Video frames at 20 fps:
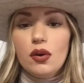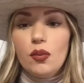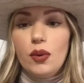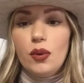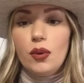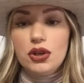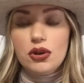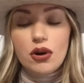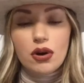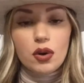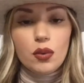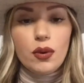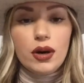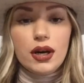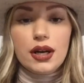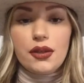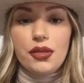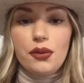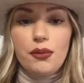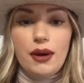When you go to
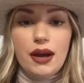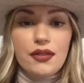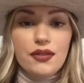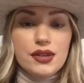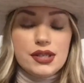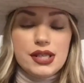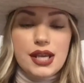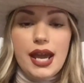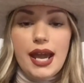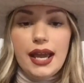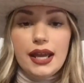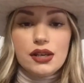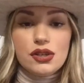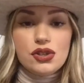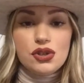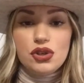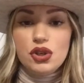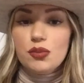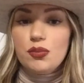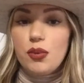work throughout the day,
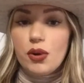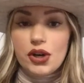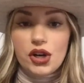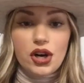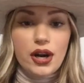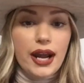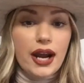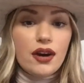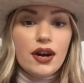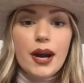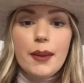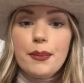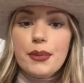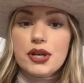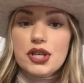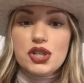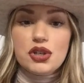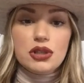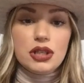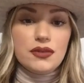do you pull your hair up
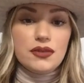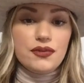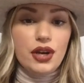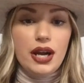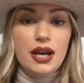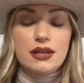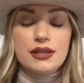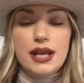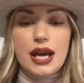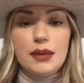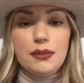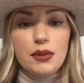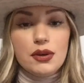or do you leave your hair down